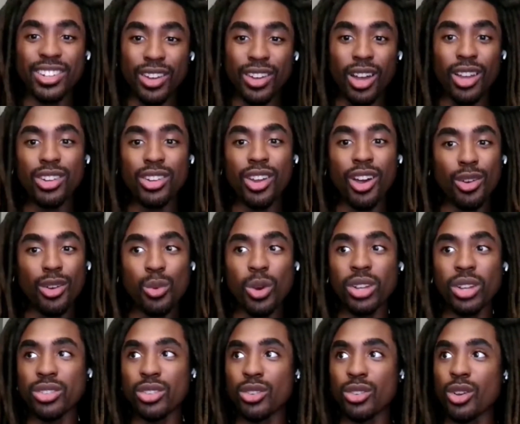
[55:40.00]
Not
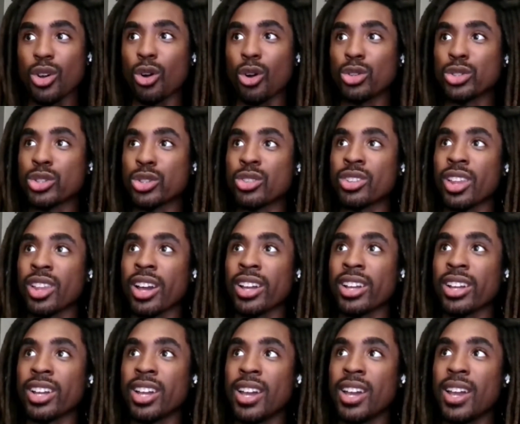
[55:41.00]
non-Western cultures,
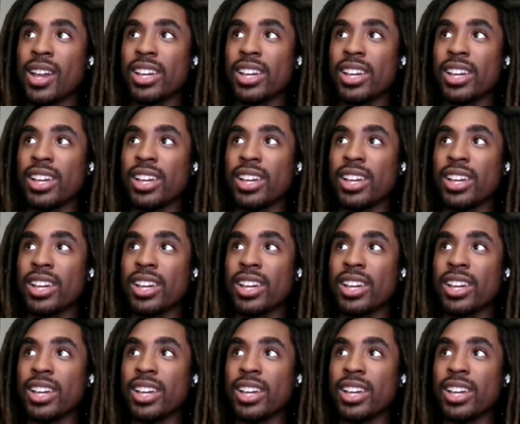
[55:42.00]
like